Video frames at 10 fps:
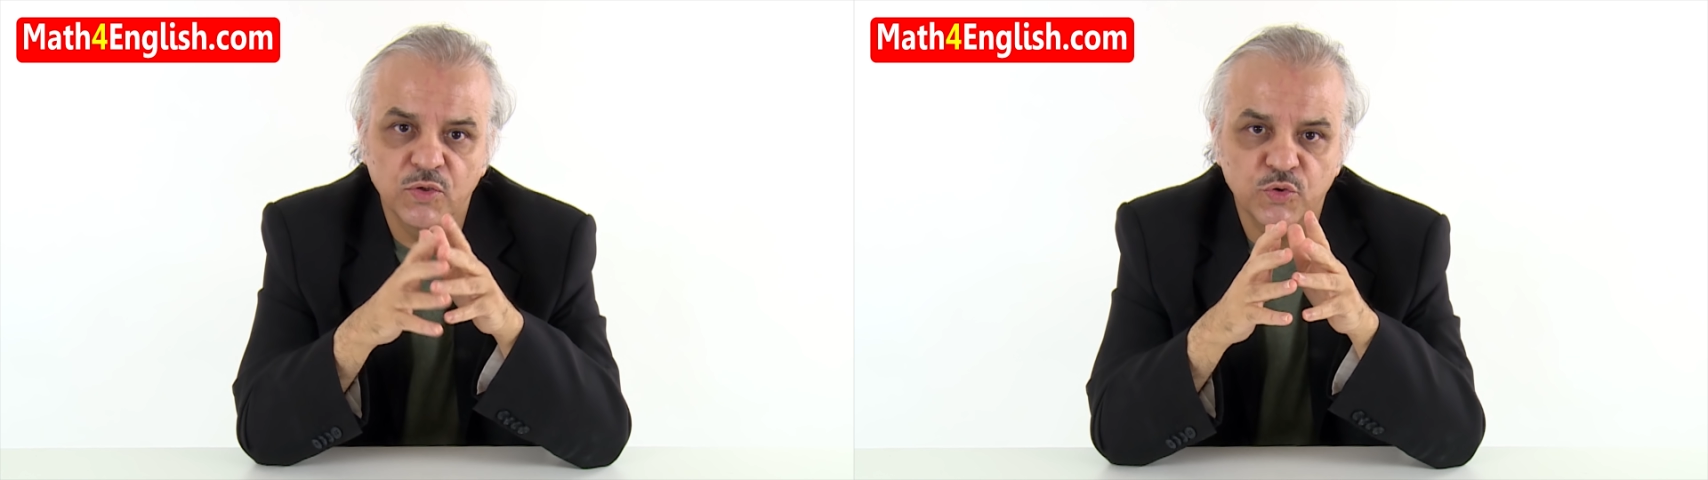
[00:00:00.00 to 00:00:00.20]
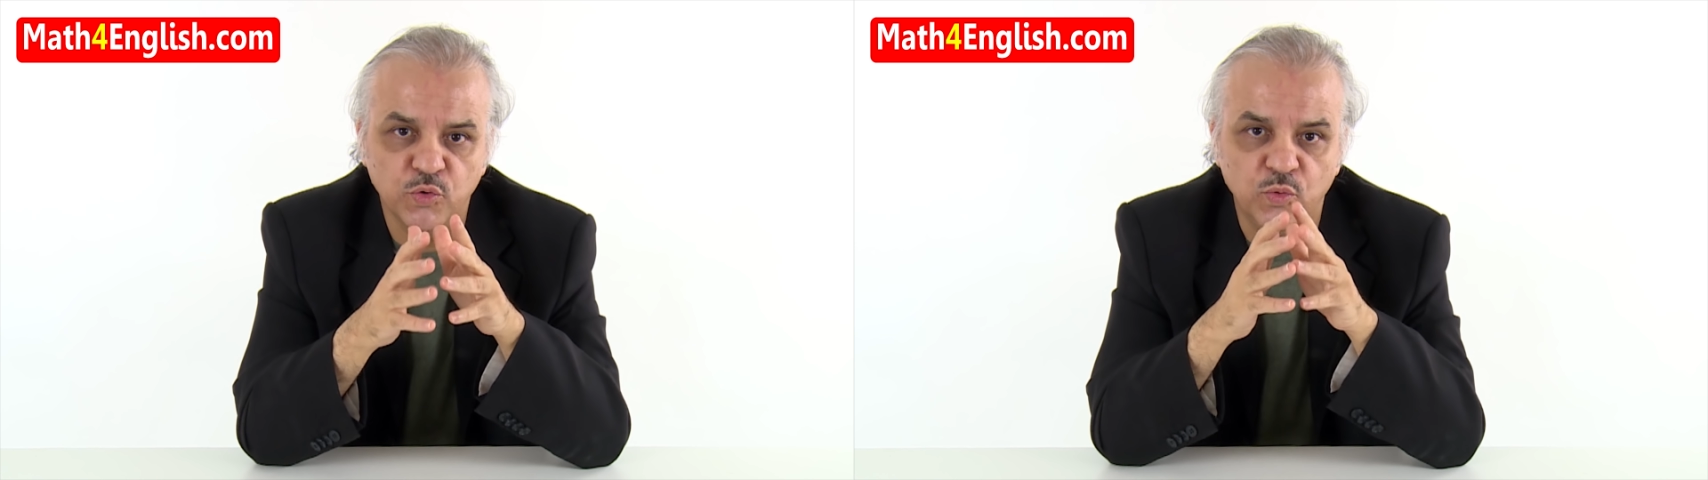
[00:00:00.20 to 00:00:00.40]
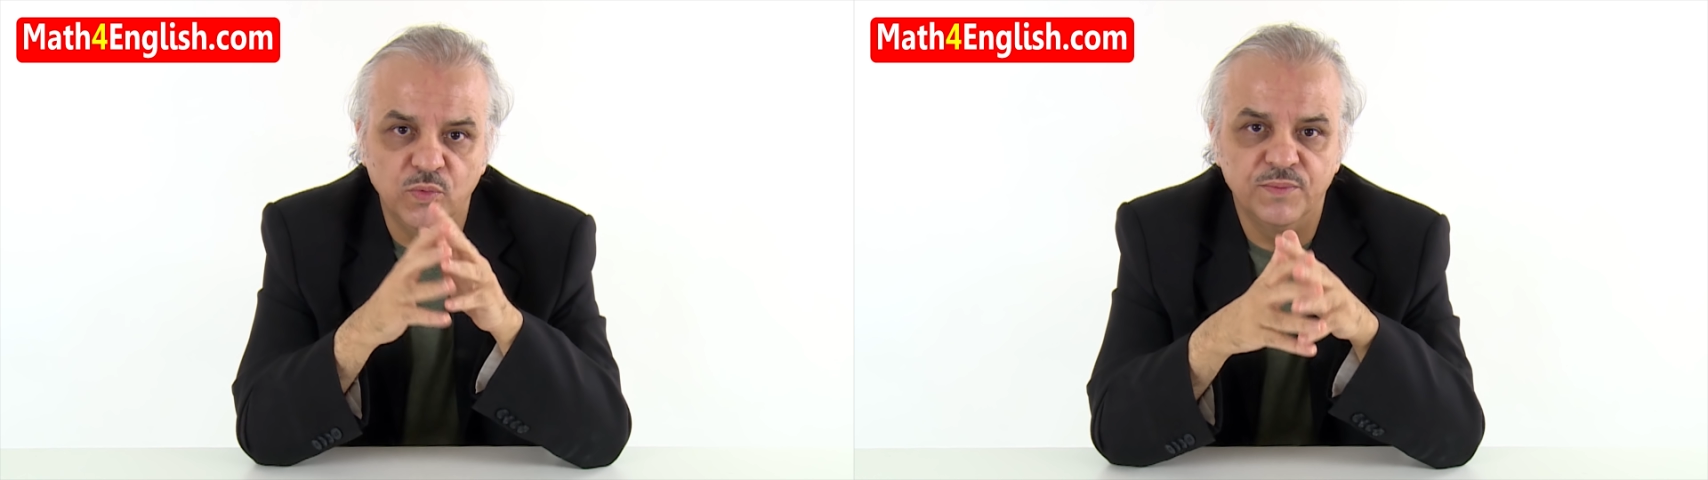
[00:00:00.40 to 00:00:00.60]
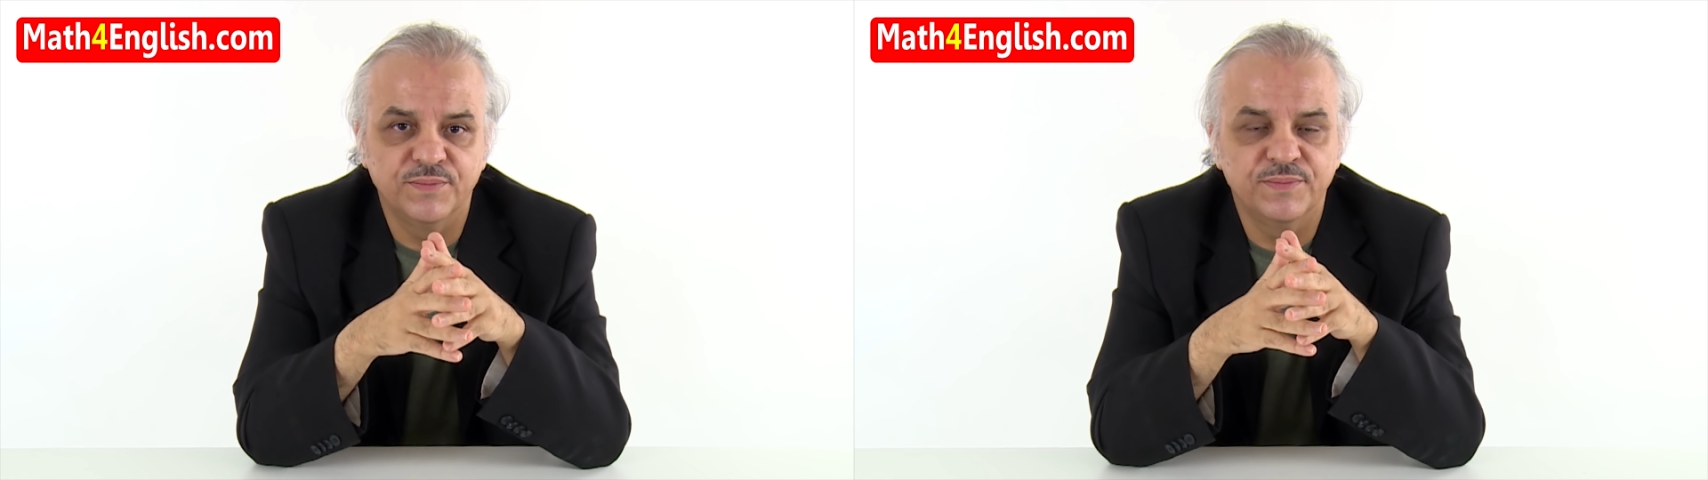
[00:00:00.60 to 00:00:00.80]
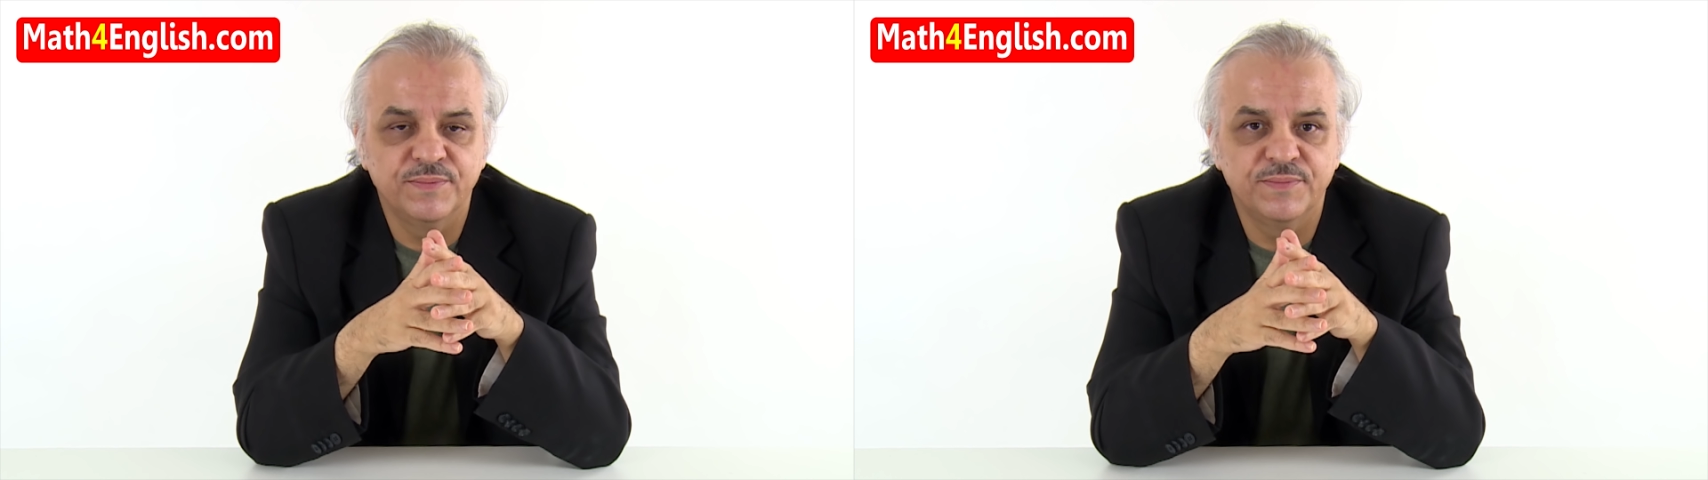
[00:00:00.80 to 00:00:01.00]
2.
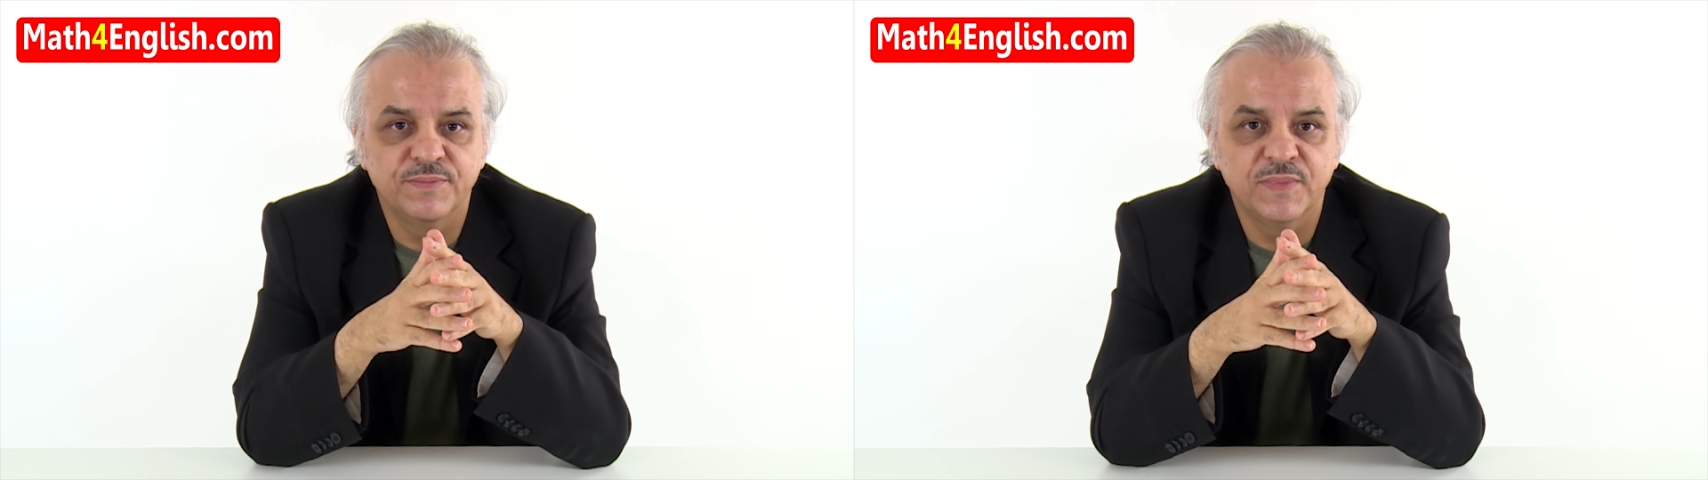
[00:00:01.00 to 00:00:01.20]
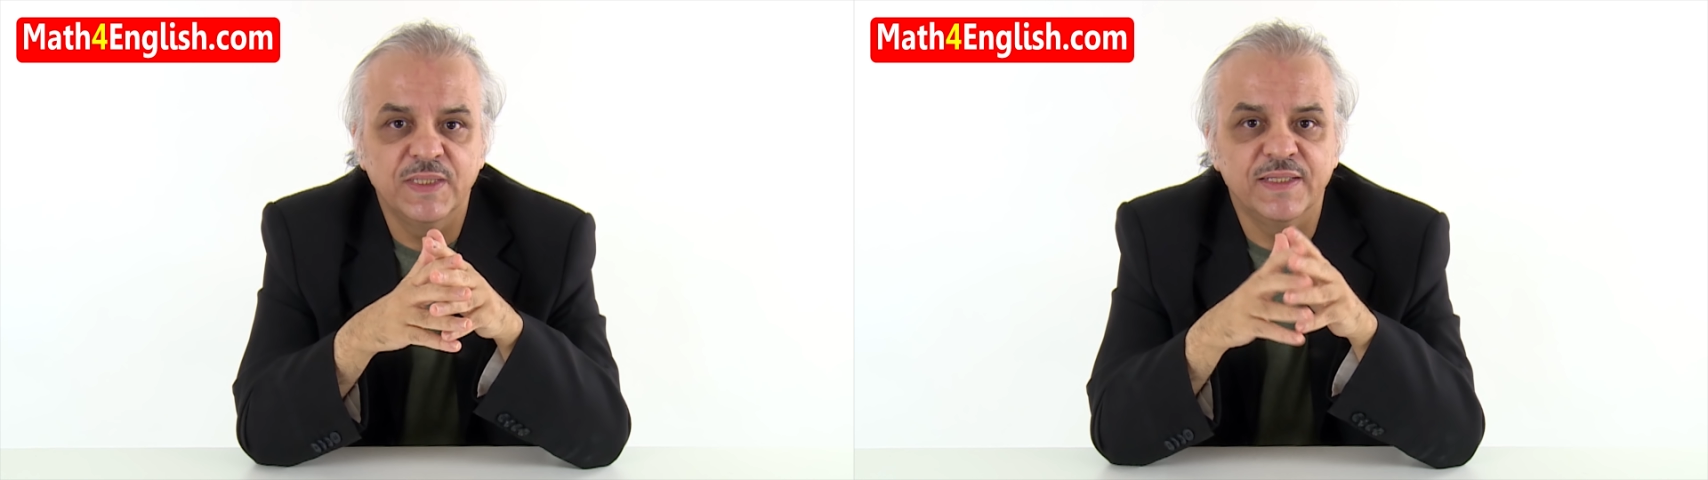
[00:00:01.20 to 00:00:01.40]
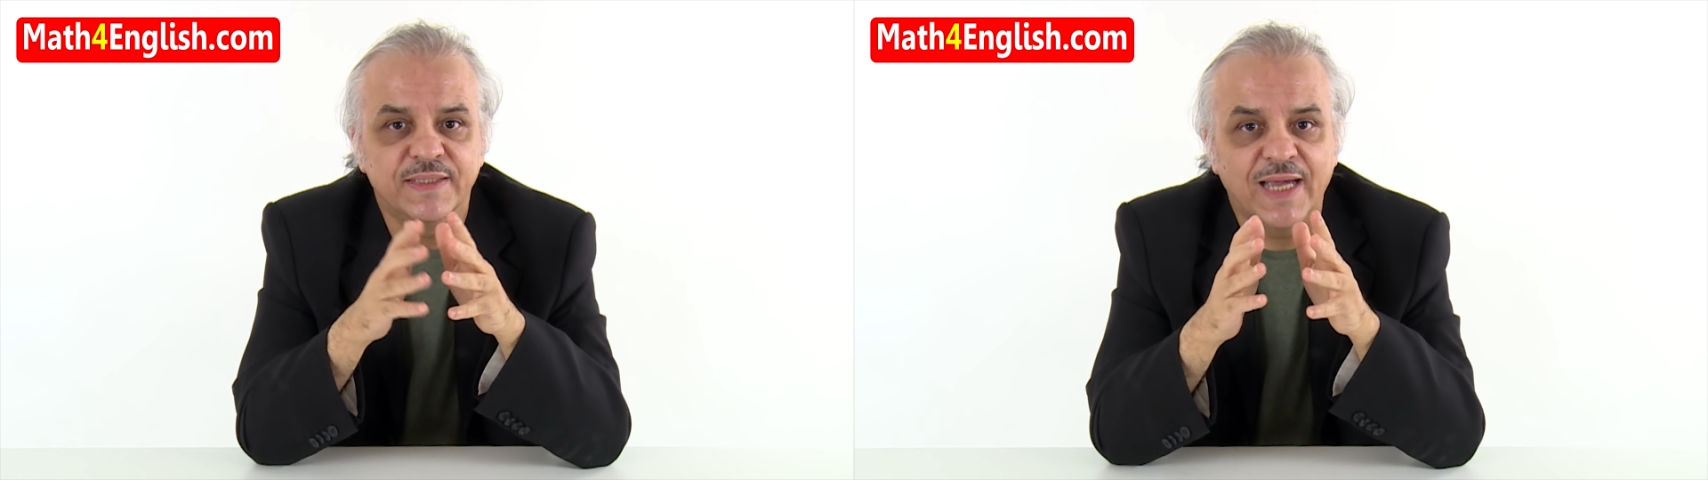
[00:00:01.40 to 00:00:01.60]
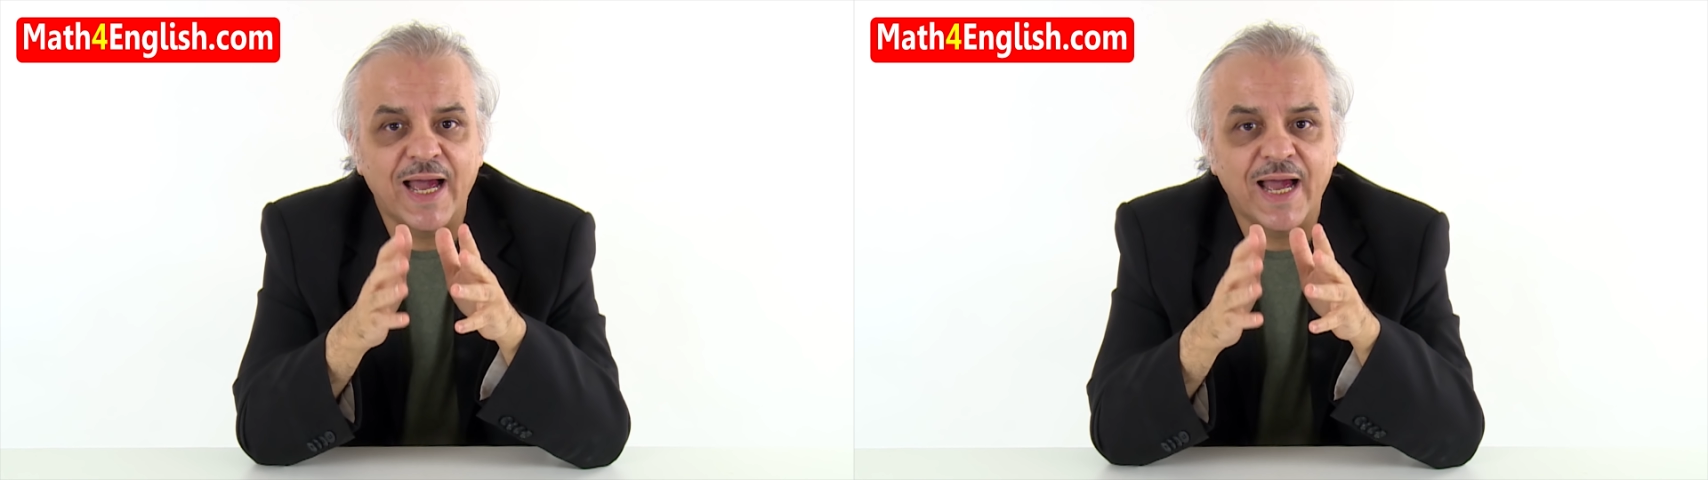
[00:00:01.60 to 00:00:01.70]
The